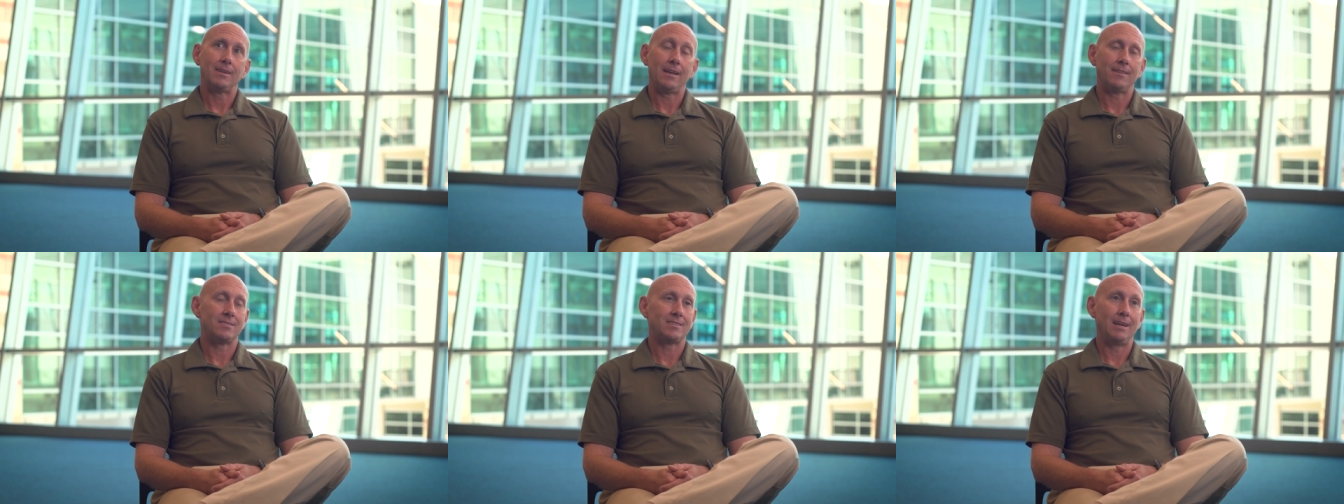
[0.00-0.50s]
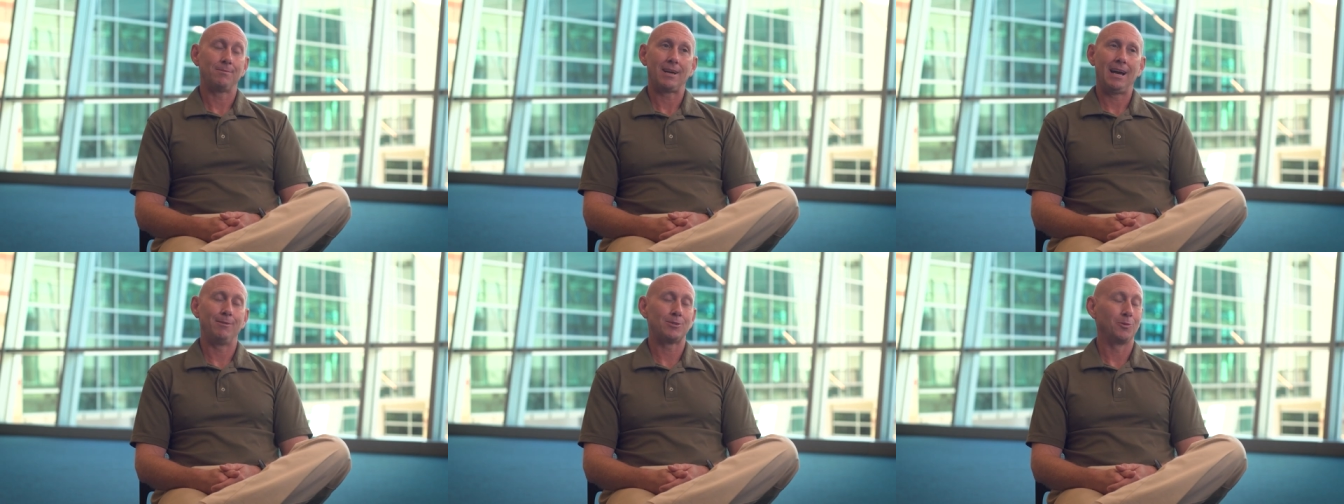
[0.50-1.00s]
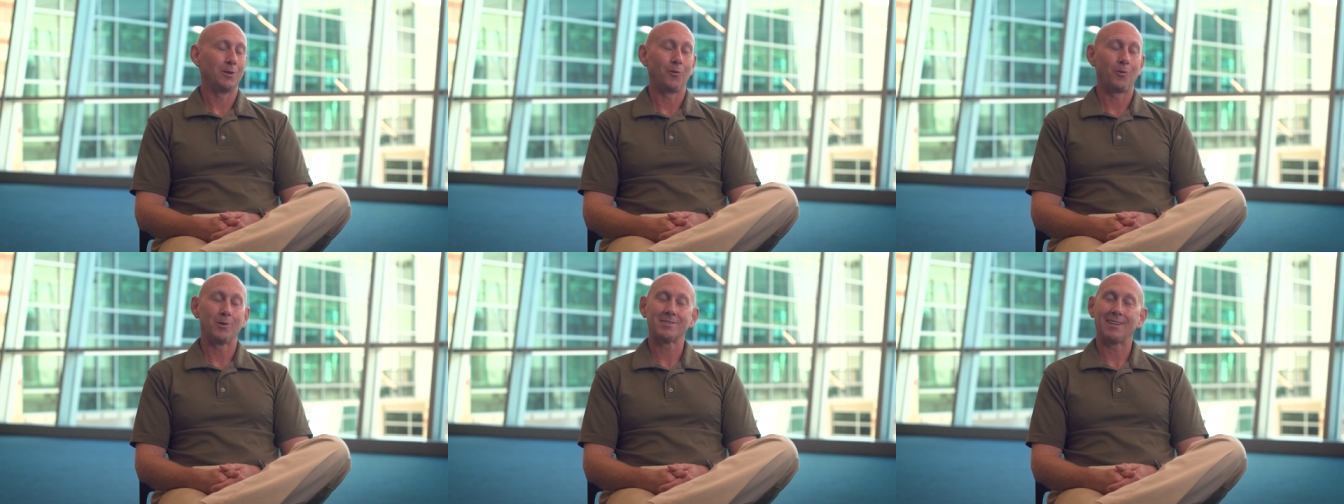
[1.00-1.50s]
At the same time, it's one of the
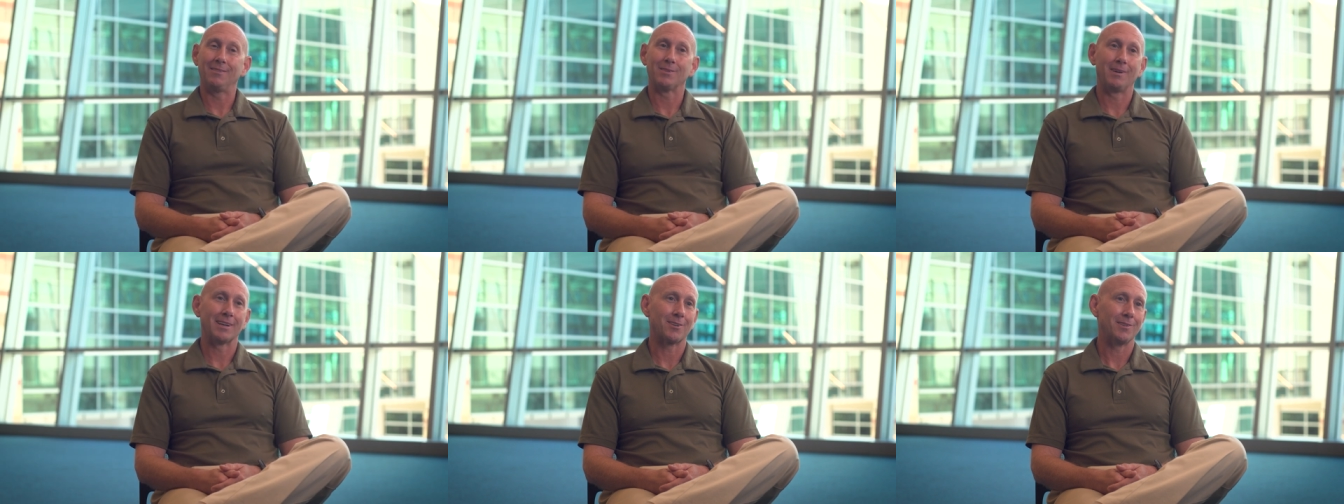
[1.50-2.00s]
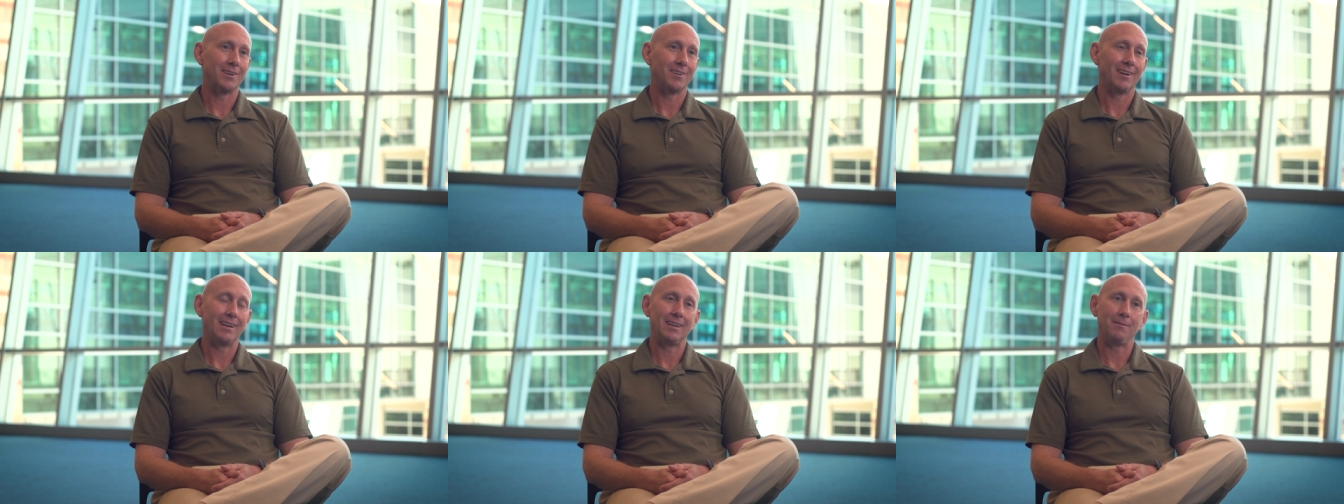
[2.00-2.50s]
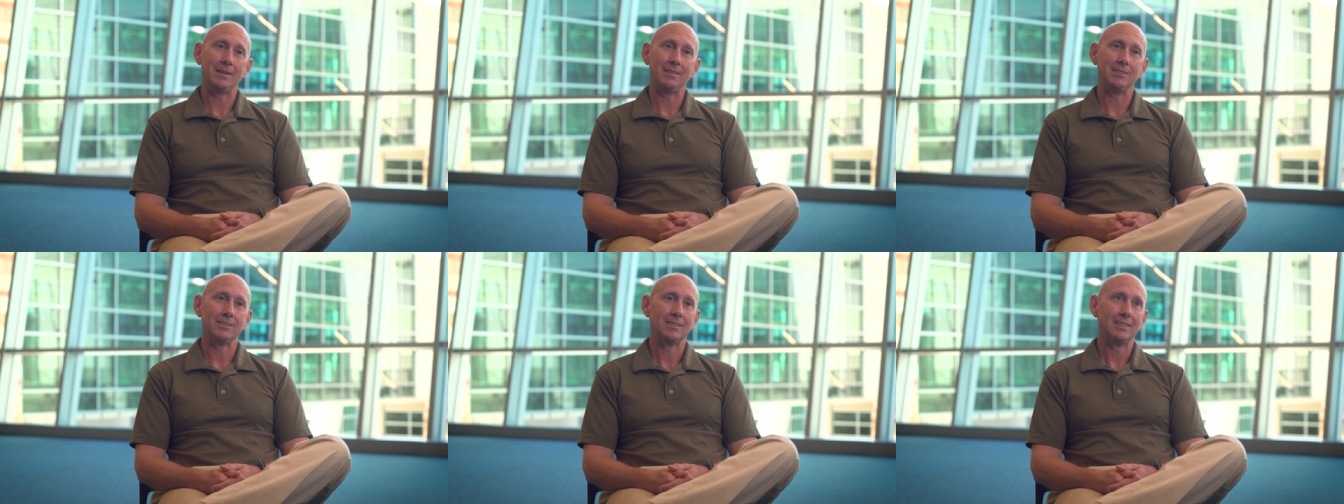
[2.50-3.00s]
worst times in my career, right? I
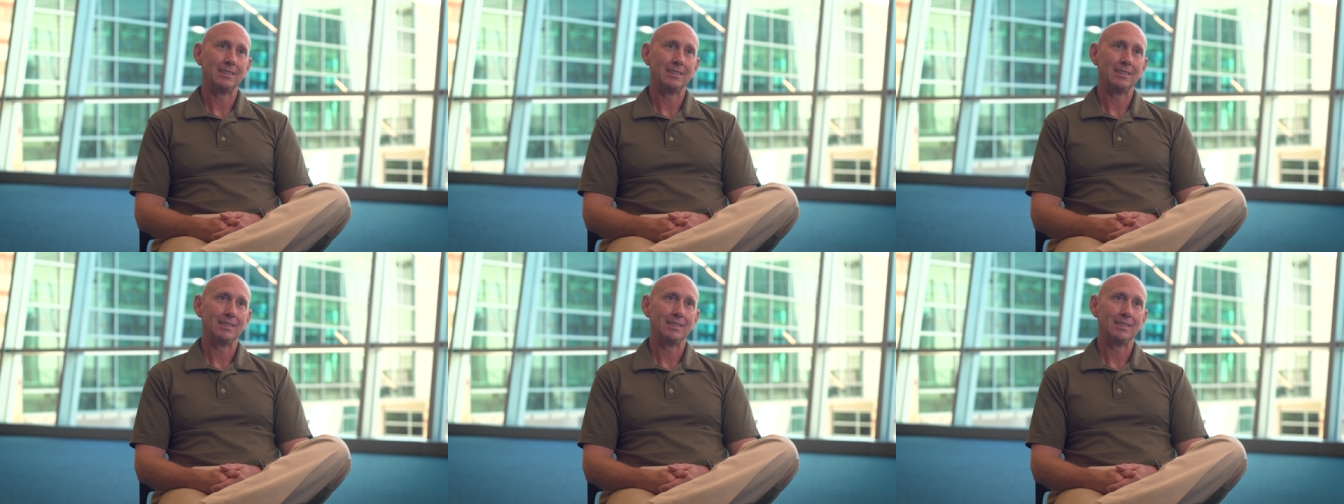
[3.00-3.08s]
mean,